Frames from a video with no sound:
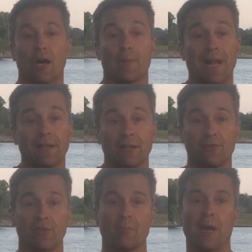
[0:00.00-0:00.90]
I'm an
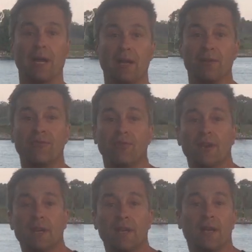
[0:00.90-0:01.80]
active, competitive
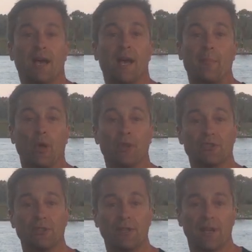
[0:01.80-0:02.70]

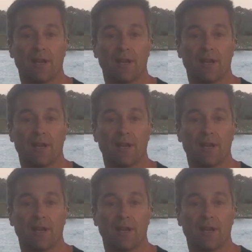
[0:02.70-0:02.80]
person.